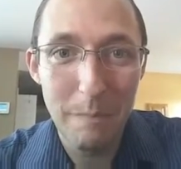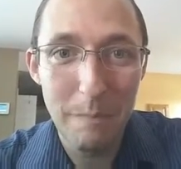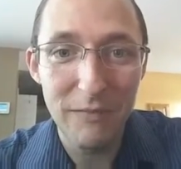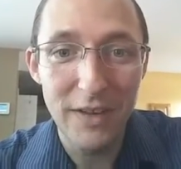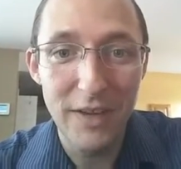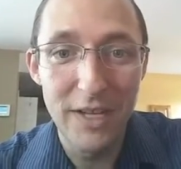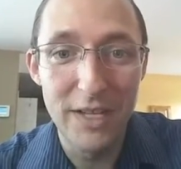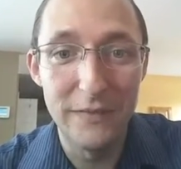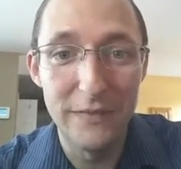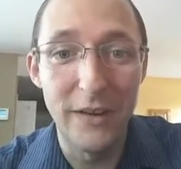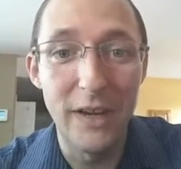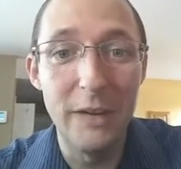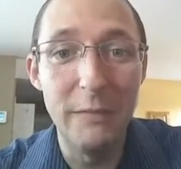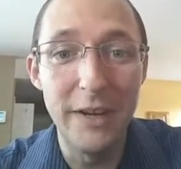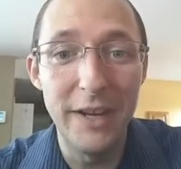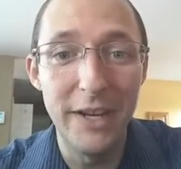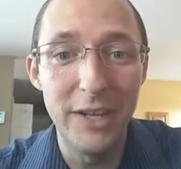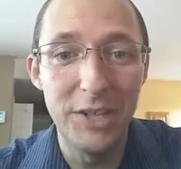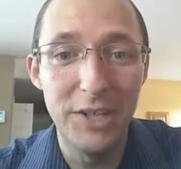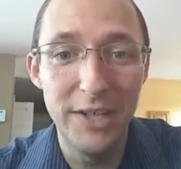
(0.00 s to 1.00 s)
It's funny
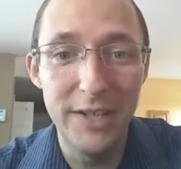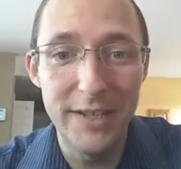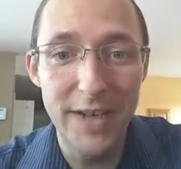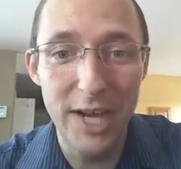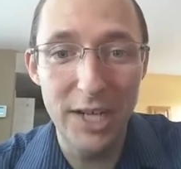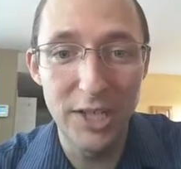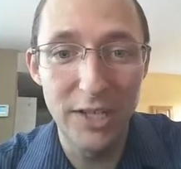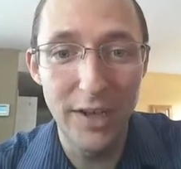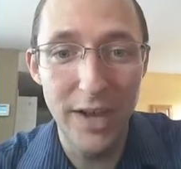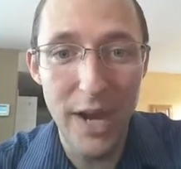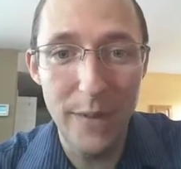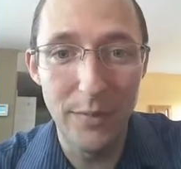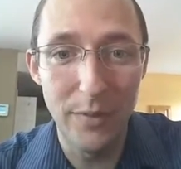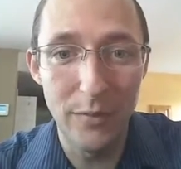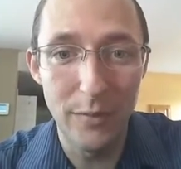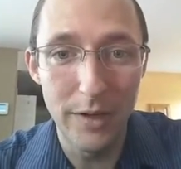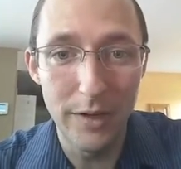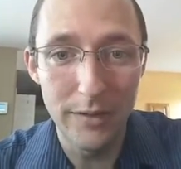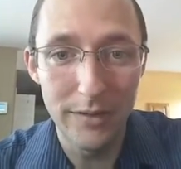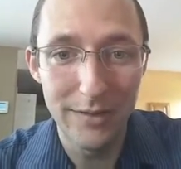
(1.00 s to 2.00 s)
because she's actually the hyper
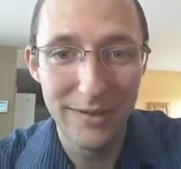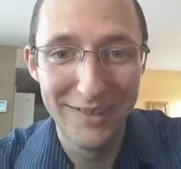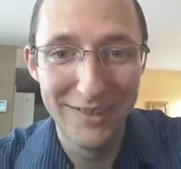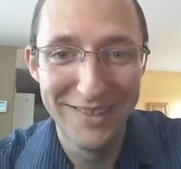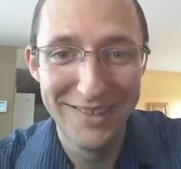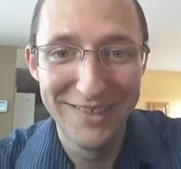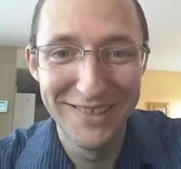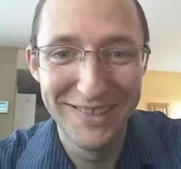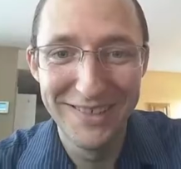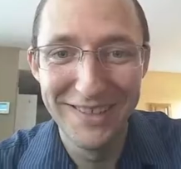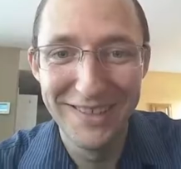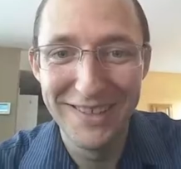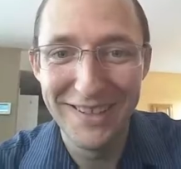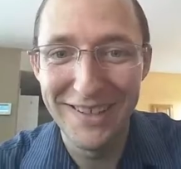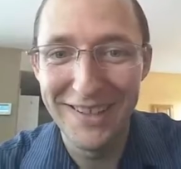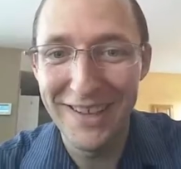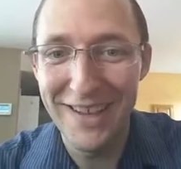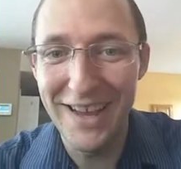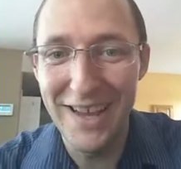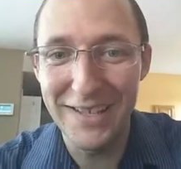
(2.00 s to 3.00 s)
one.
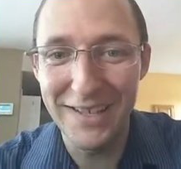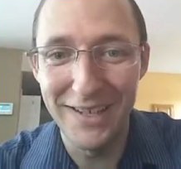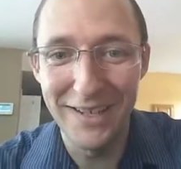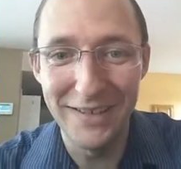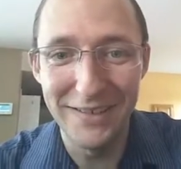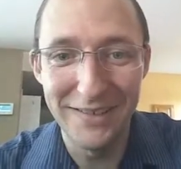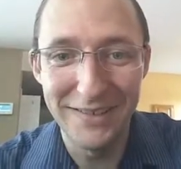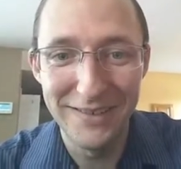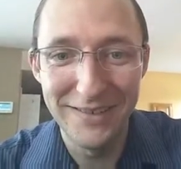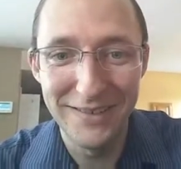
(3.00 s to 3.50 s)
Ask it in.